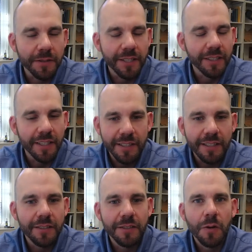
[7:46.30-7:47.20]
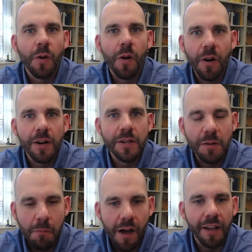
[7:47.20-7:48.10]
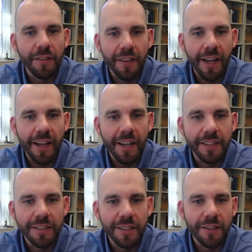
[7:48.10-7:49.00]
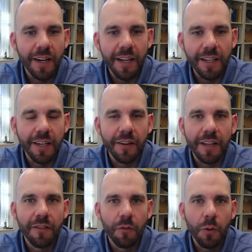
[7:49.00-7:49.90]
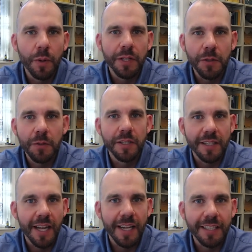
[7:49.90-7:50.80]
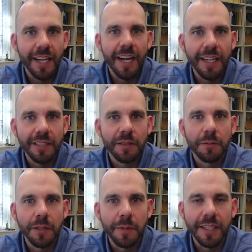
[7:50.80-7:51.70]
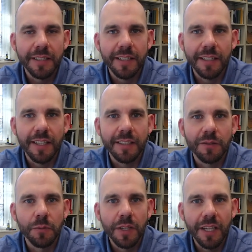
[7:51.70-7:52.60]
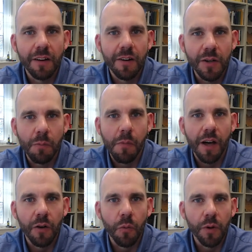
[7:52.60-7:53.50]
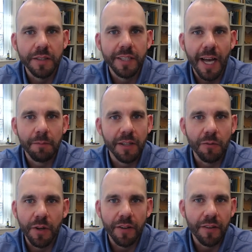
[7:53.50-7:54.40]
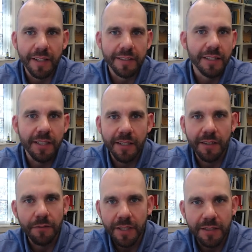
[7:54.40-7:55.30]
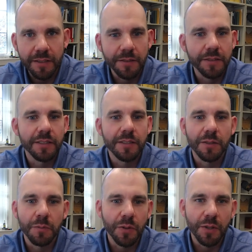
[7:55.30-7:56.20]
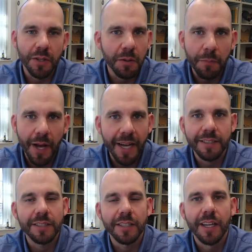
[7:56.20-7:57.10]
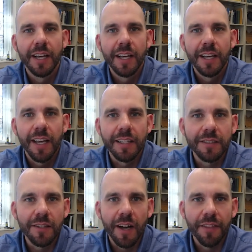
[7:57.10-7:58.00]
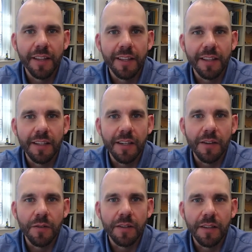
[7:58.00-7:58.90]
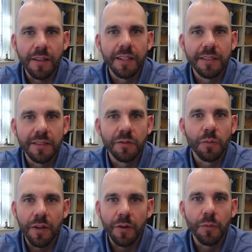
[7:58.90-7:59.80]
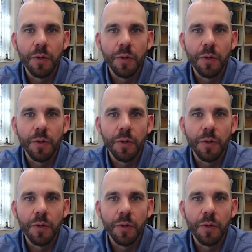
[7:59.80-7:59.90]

facilities, it's so hard to model that. And so, uh, you know, even when we do design tight experiments, it, it's really hard to model what's happening, whether that's in a conventional system or a pasture and so I think, you know, this is where the